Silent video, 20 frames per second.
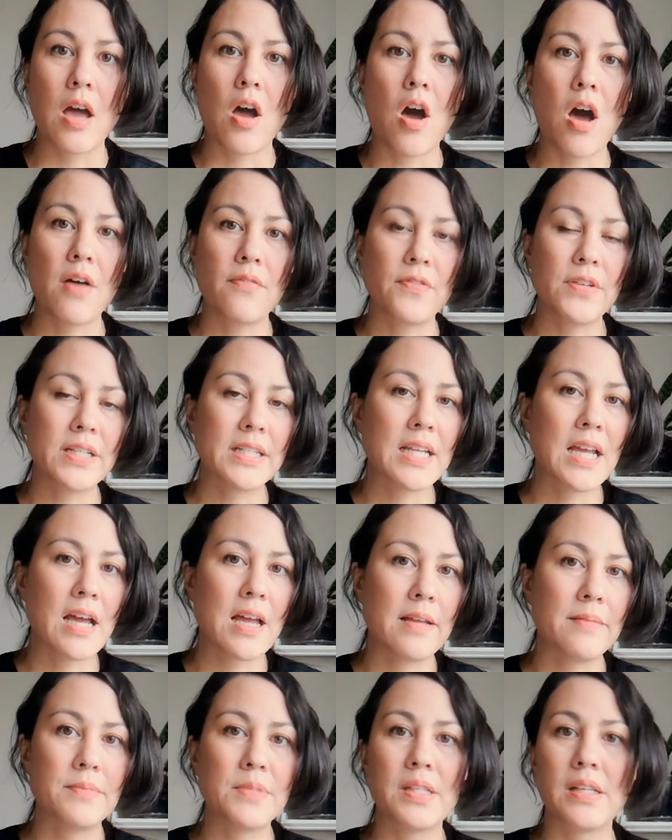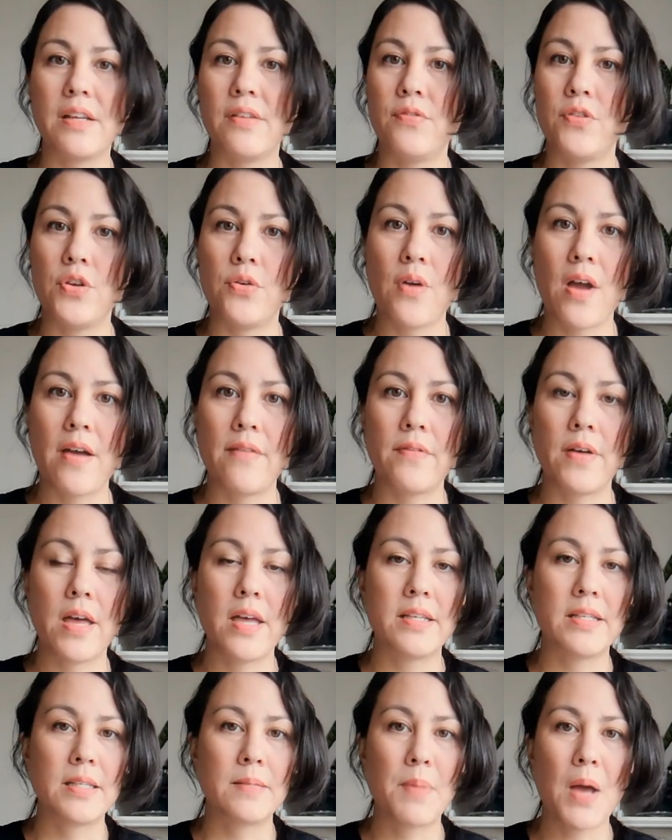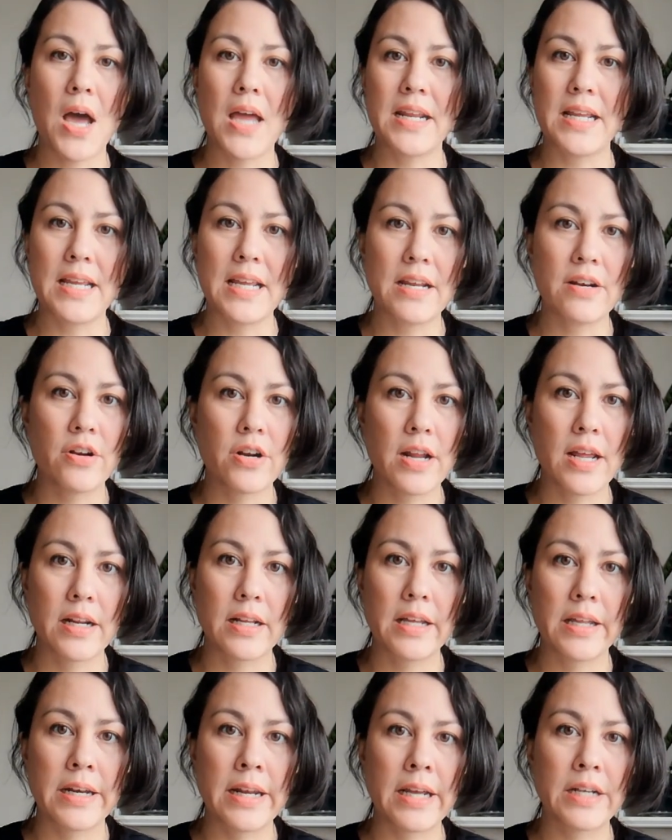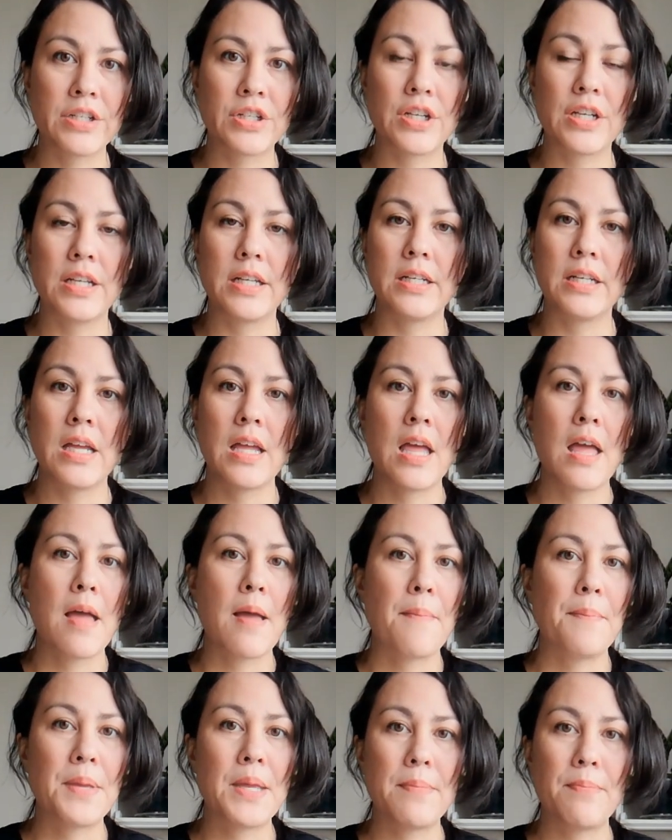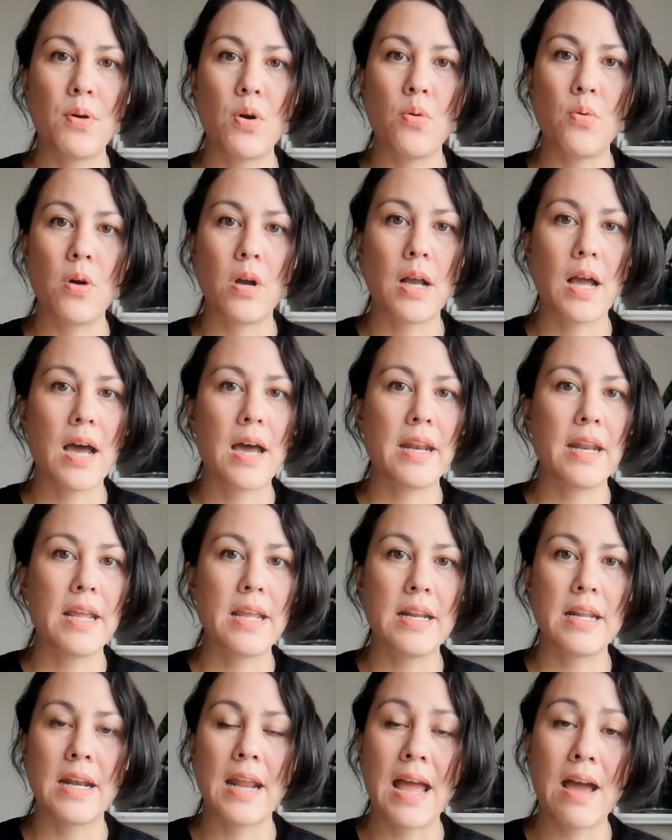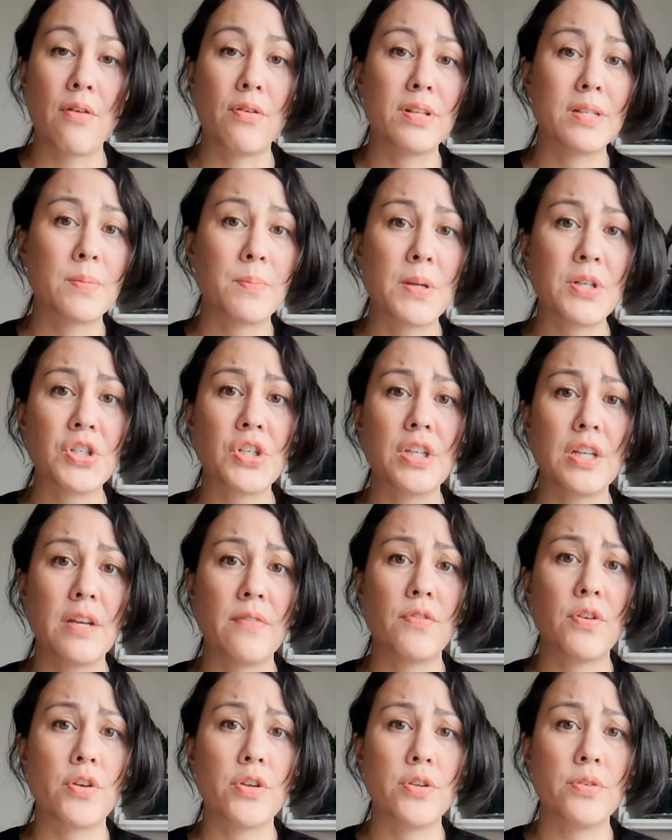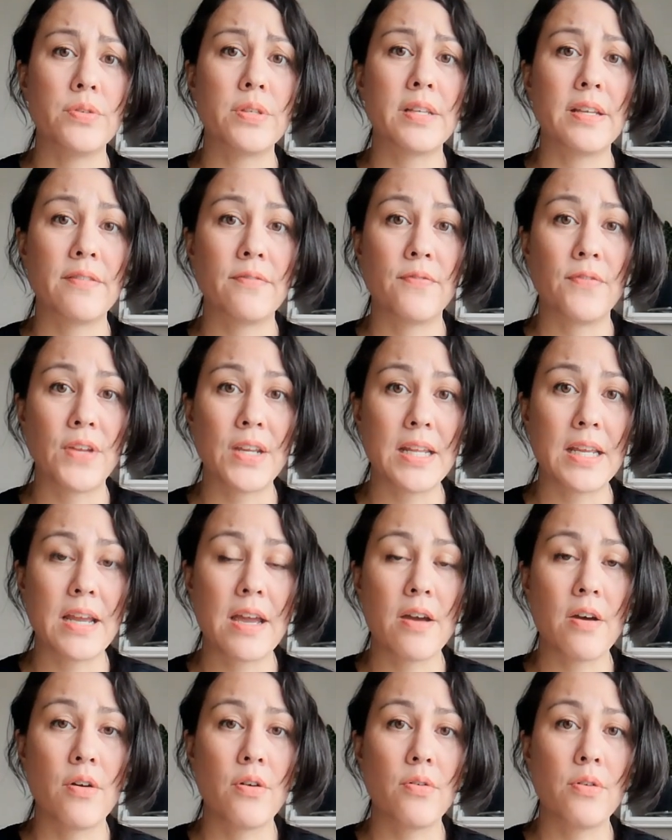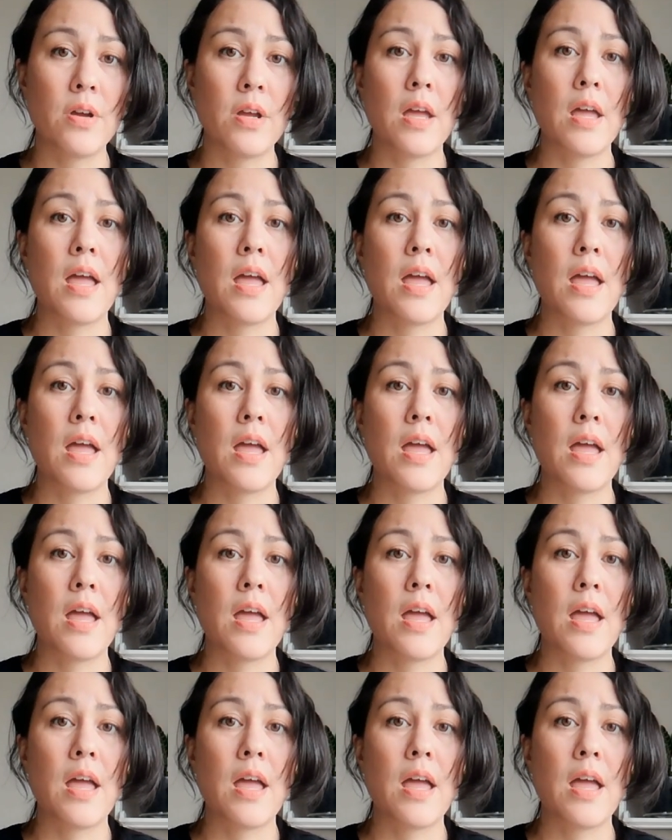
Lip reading: Oftentimes, if you have a spotty internet connection, people will cut in and out, especially if you're using video,